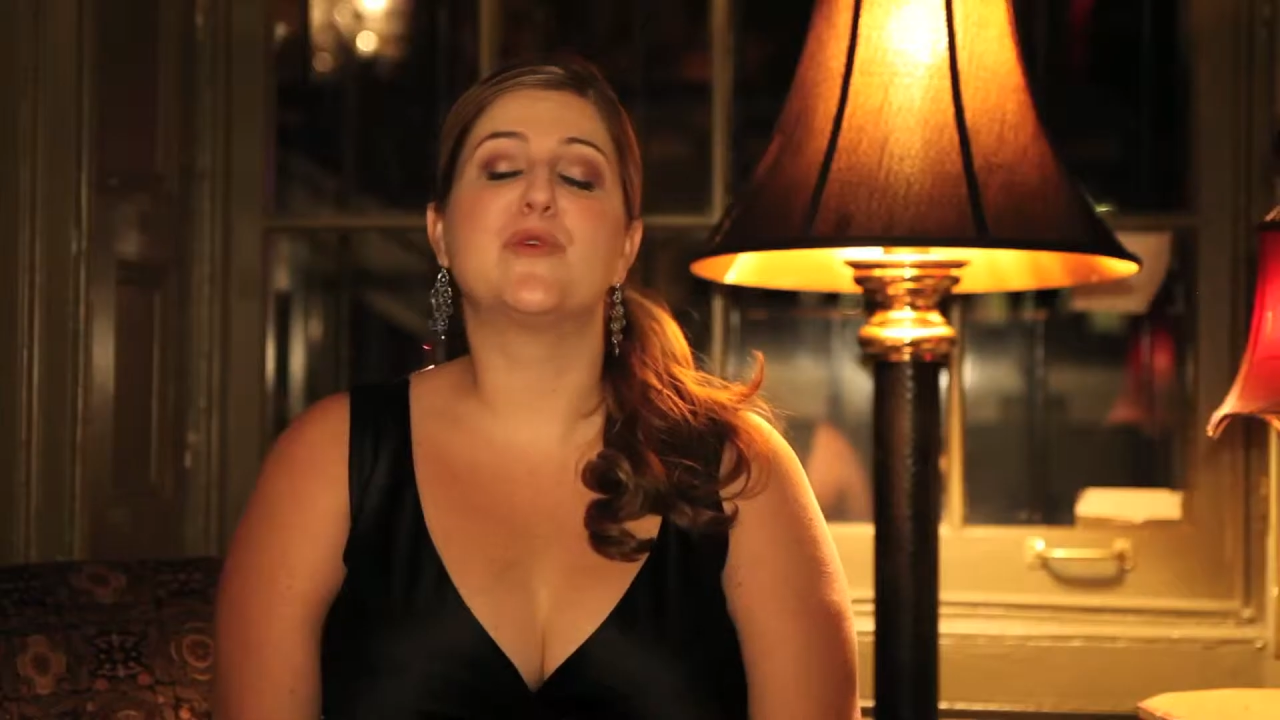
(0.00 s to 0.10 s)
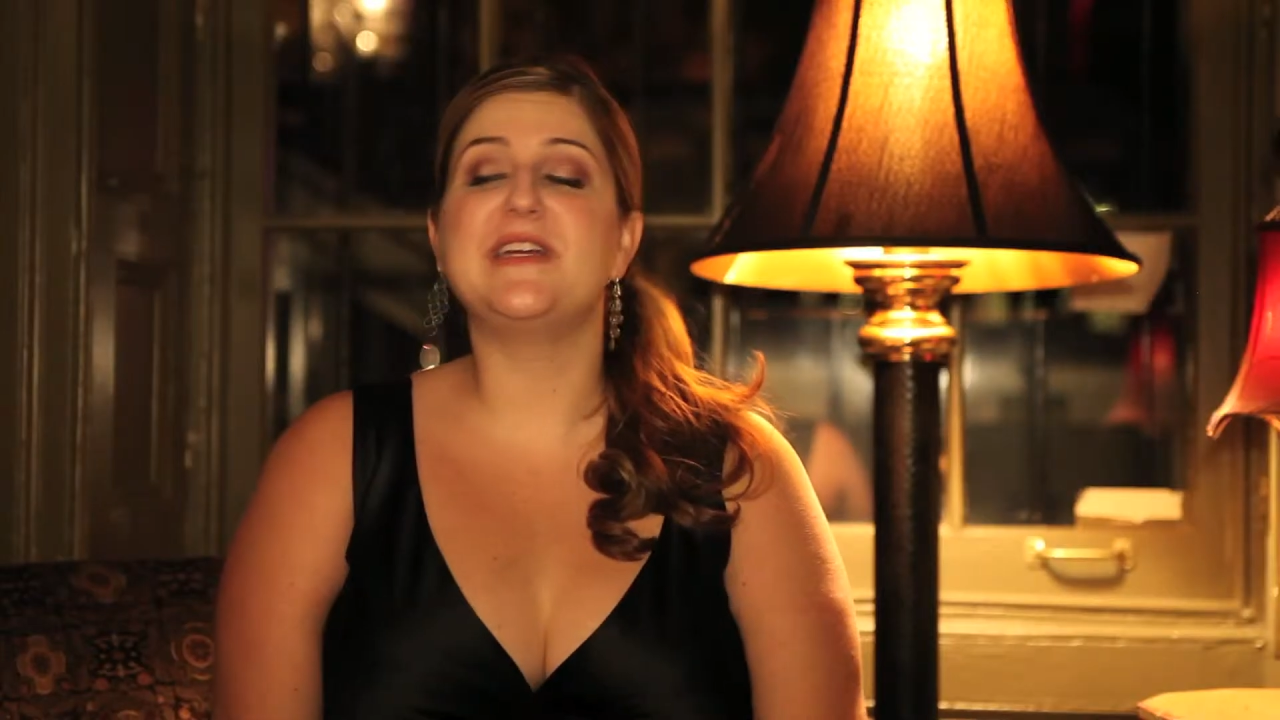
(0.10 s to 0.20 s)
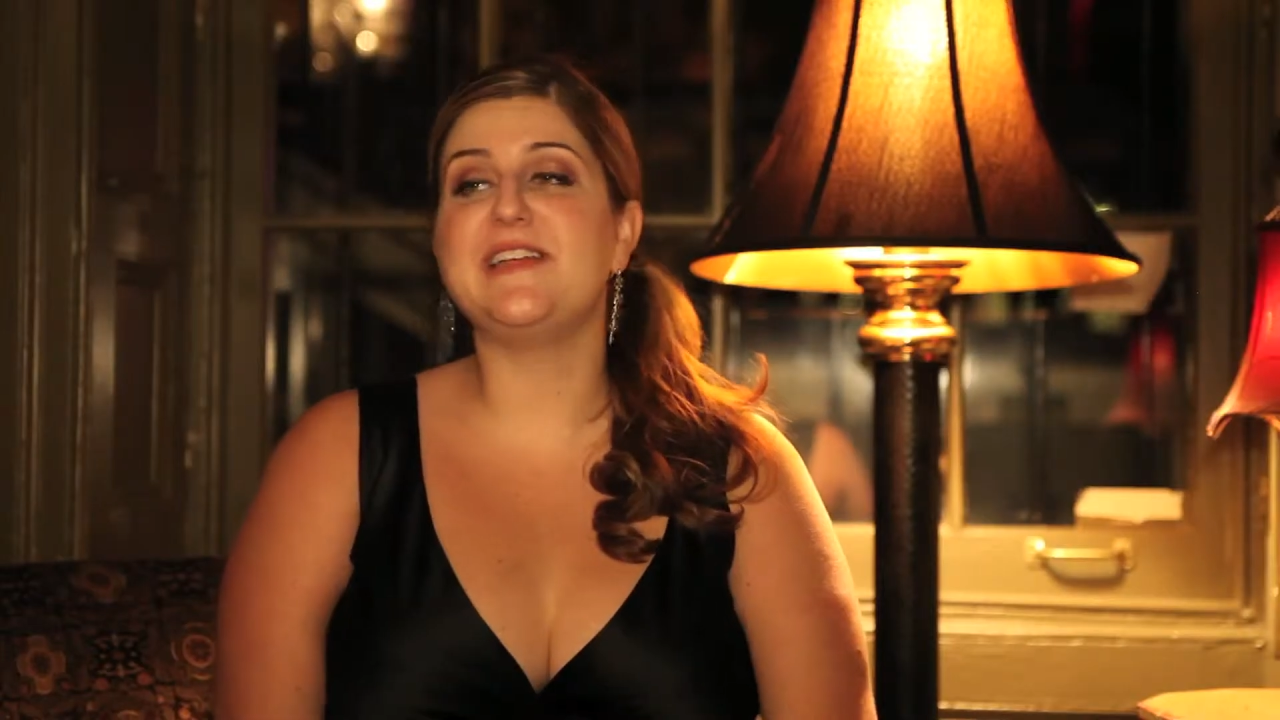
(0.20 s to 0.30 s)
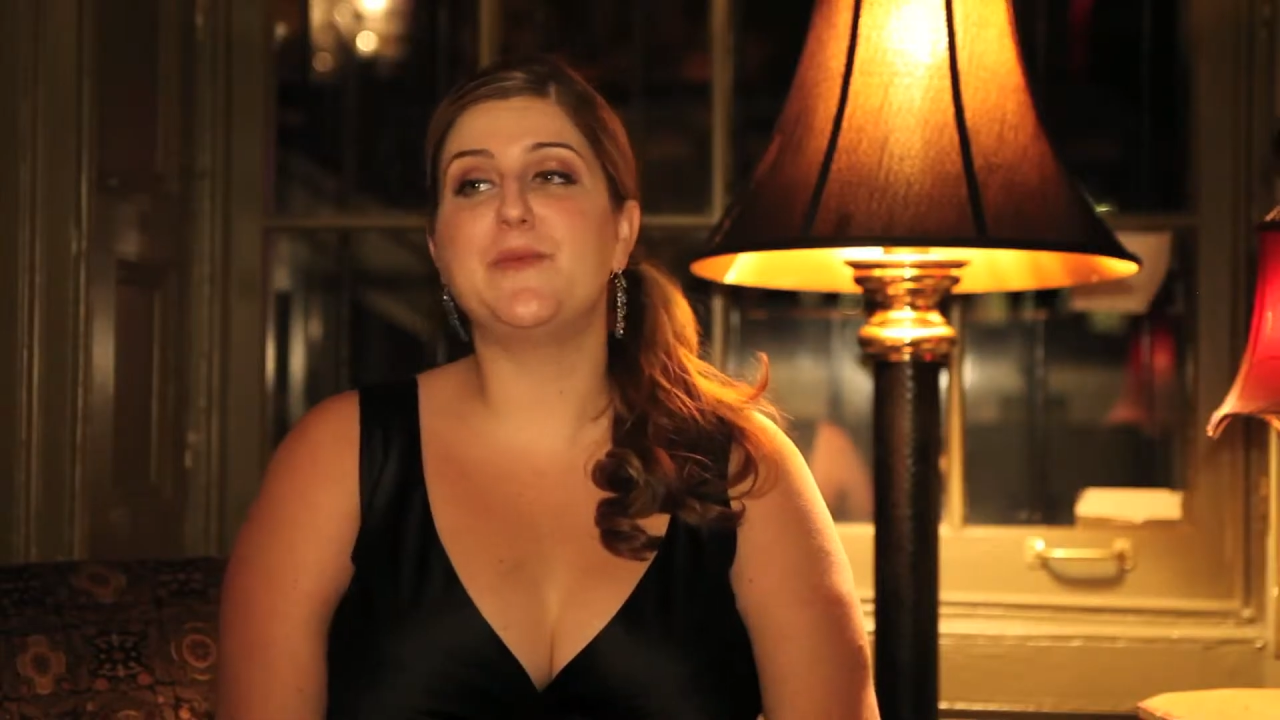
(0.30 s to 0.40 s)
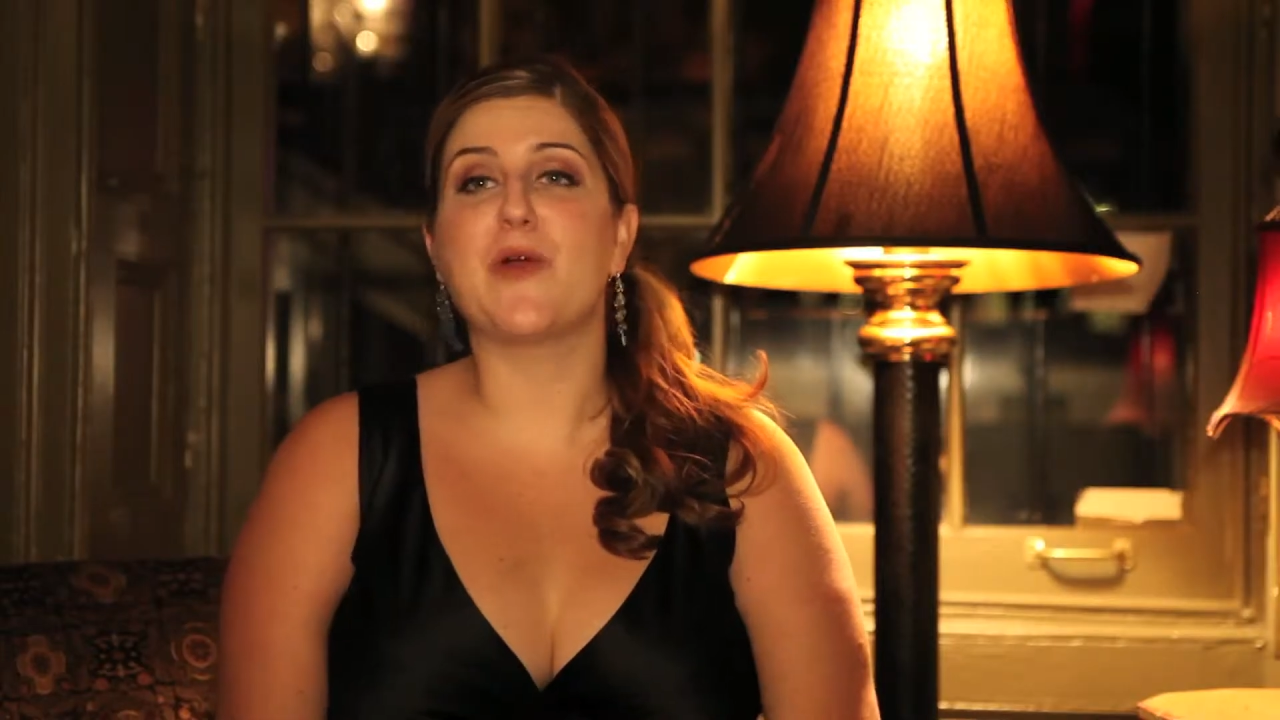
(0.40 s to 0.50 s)

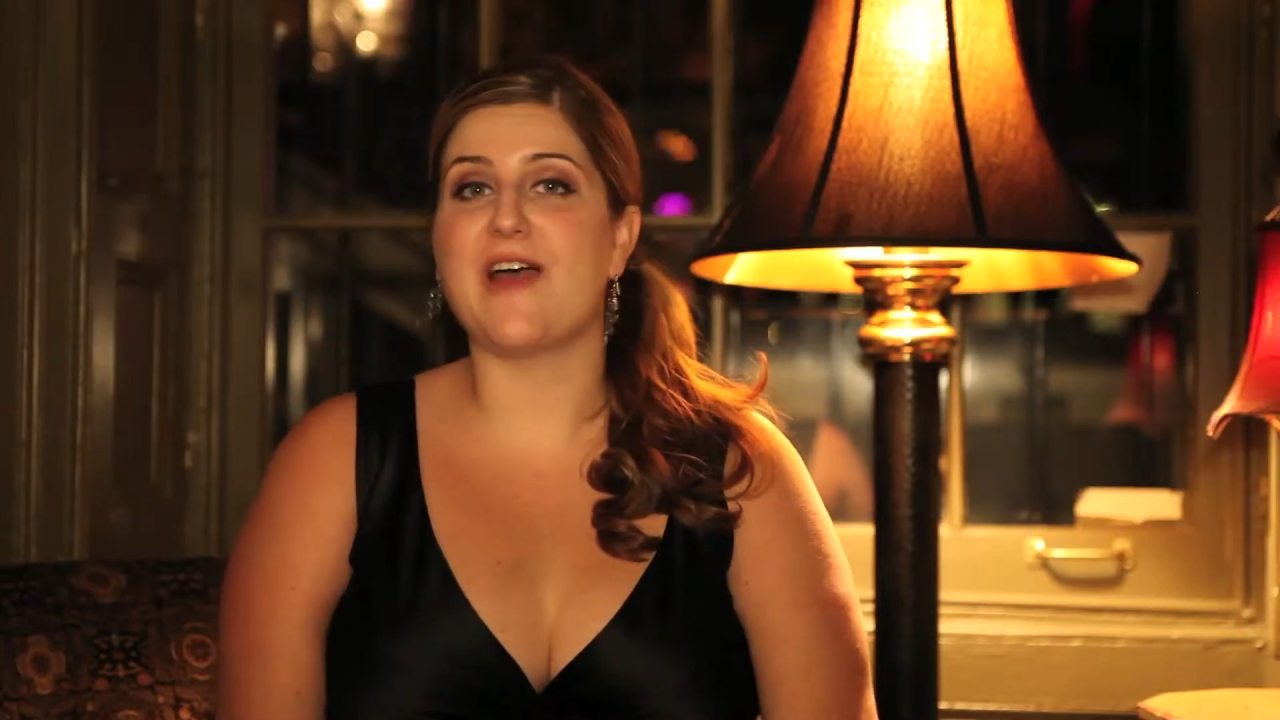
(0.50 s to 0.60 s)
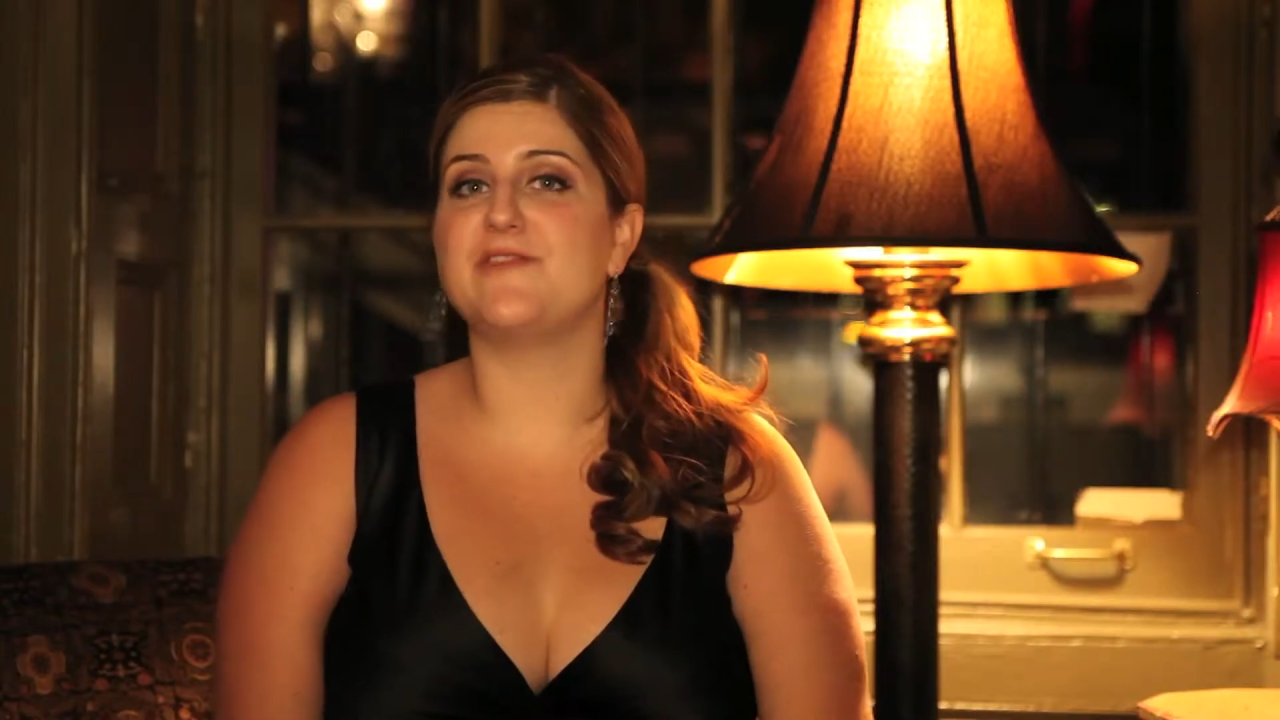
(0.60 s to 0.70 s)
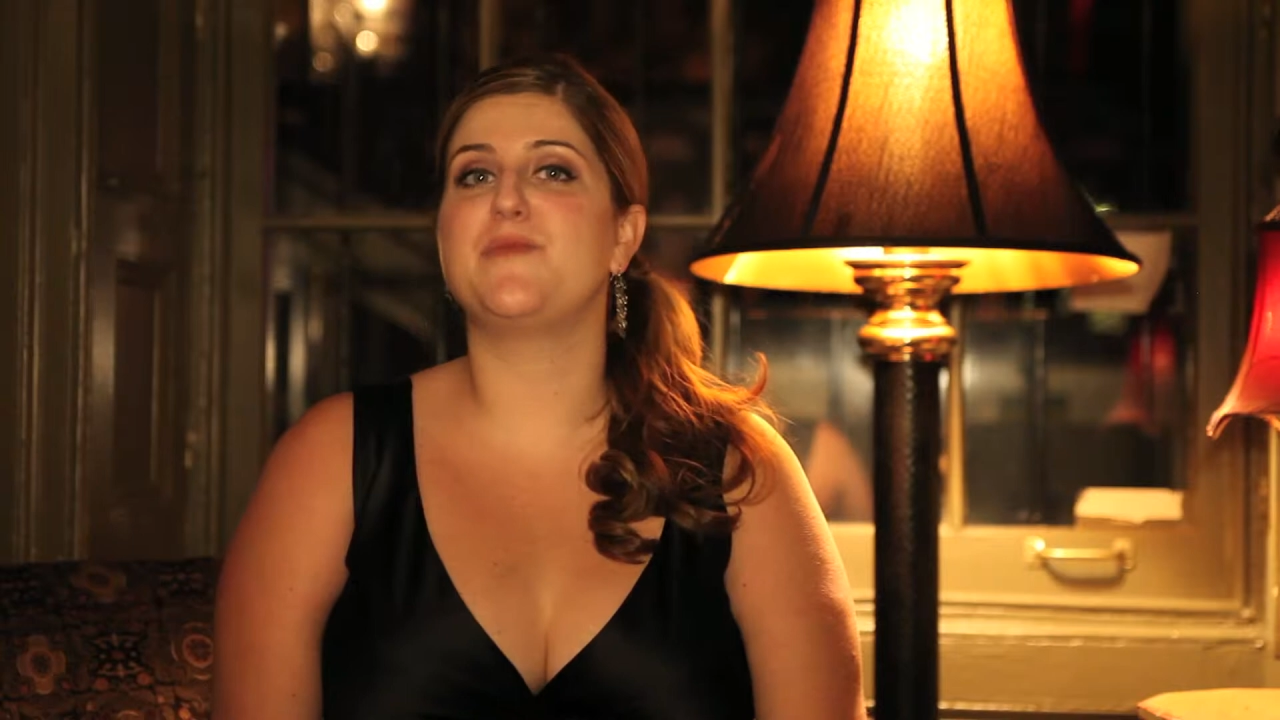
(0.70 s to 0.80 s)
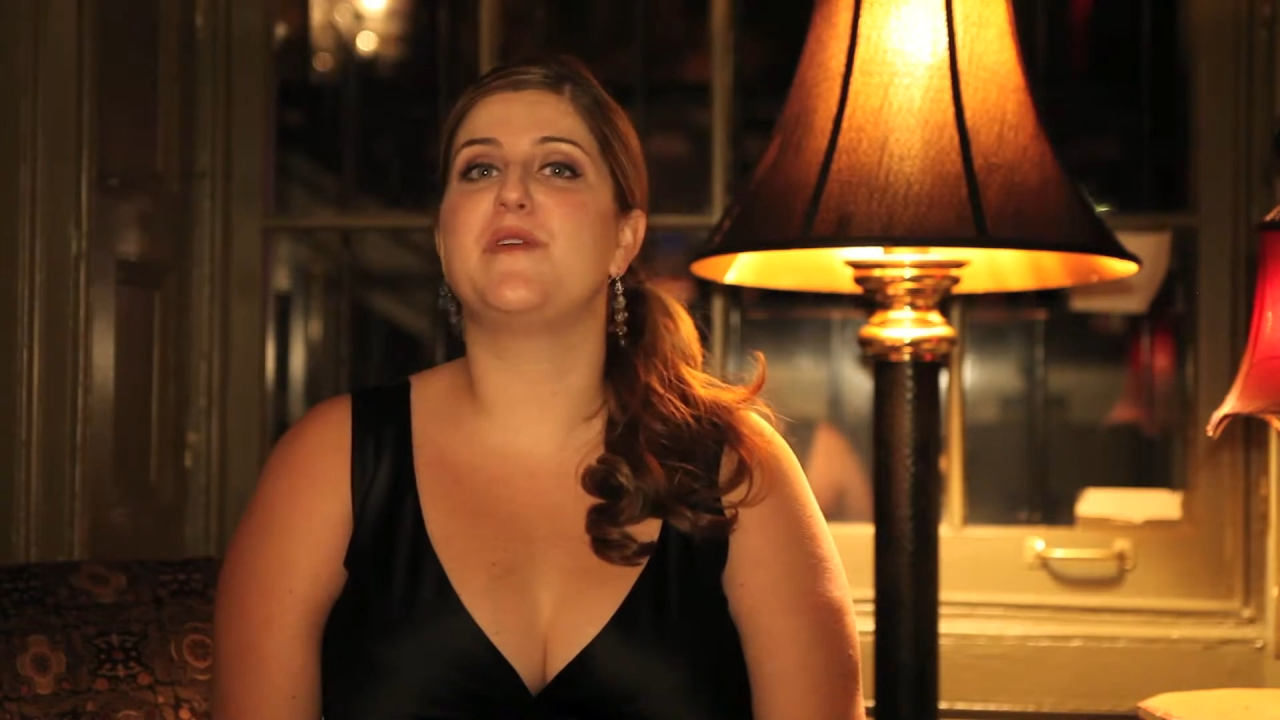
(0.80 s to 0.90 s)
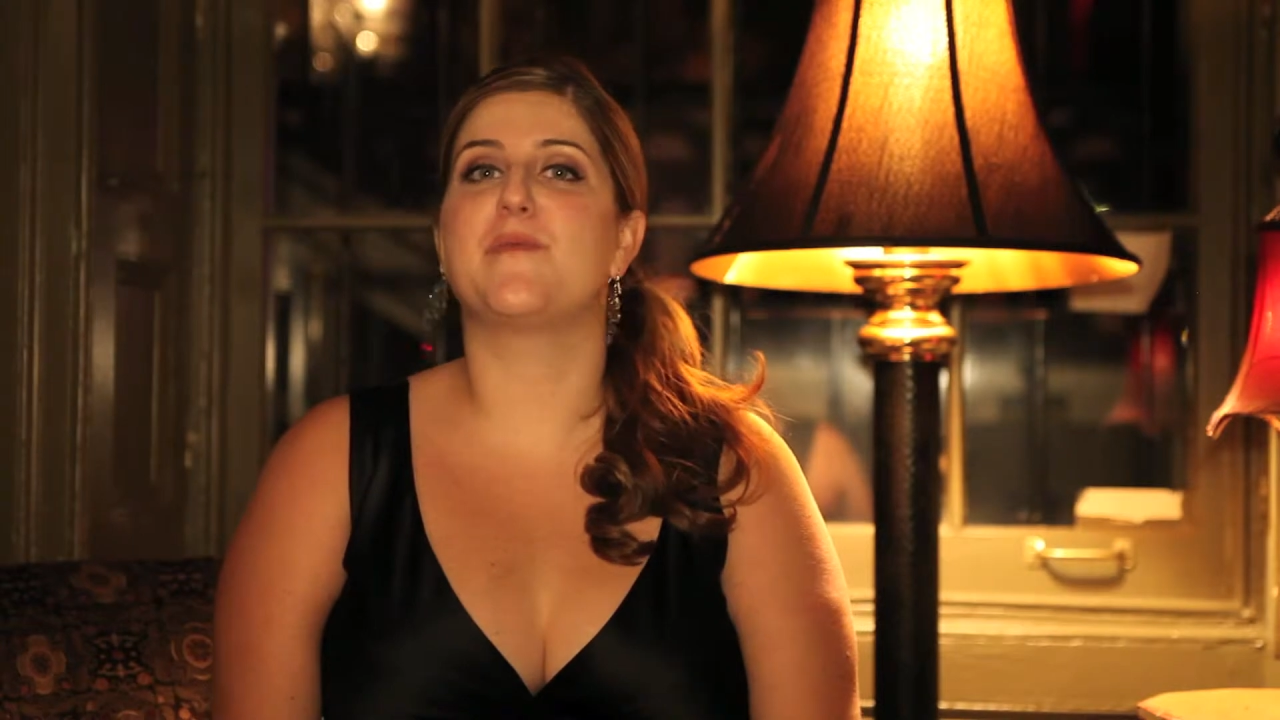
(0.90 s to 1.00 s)
really proud to be a